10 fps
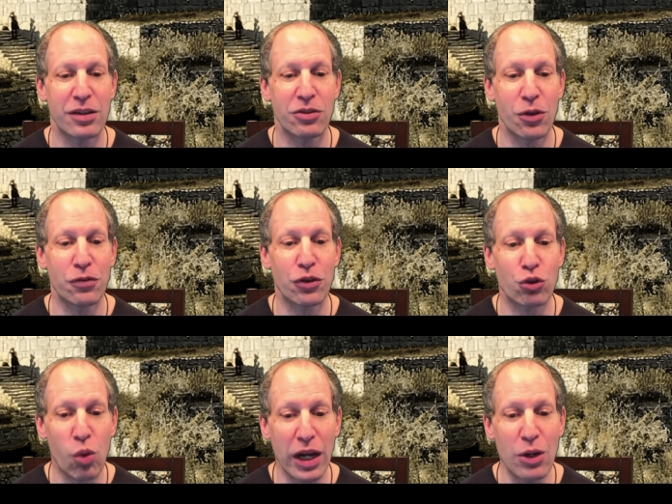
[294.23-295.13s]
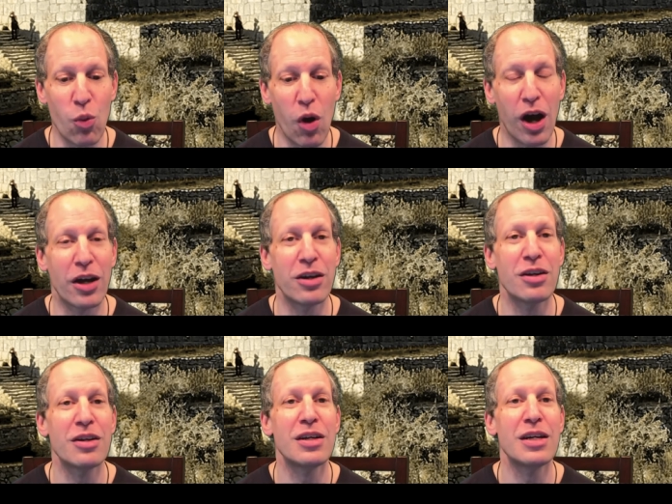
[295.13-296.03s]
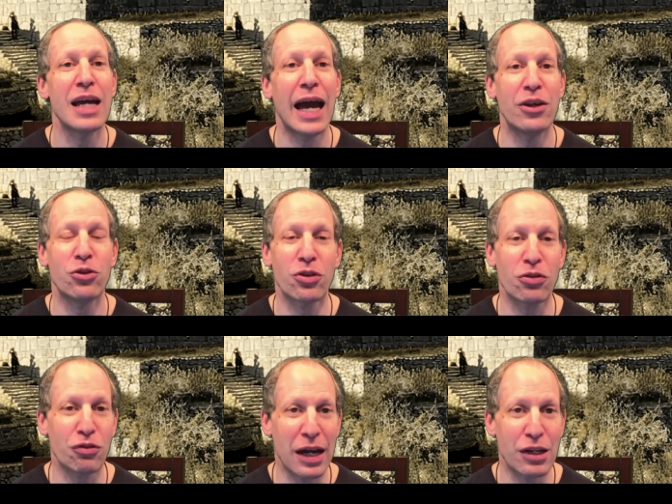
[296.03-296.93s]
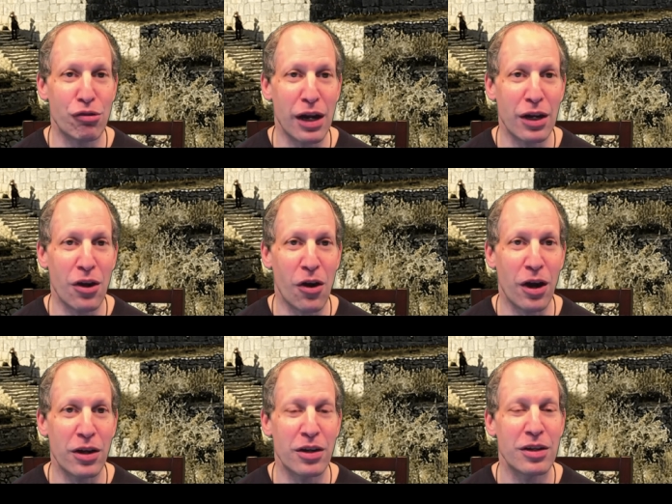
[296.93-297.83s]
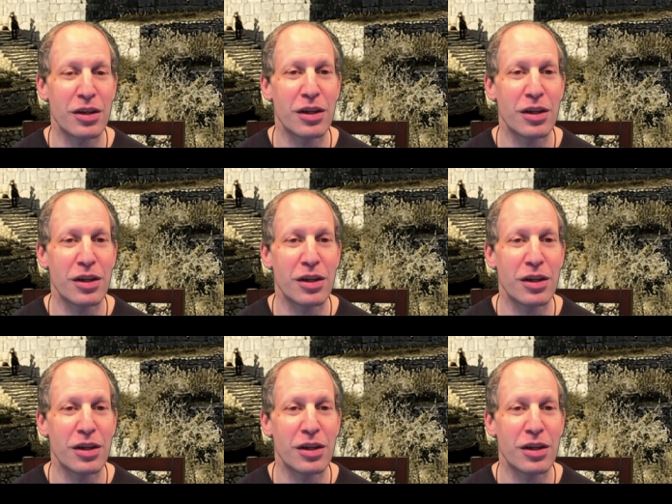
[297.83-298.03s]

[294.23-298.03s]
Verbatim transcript: So if you're 21 and you just got a credit card,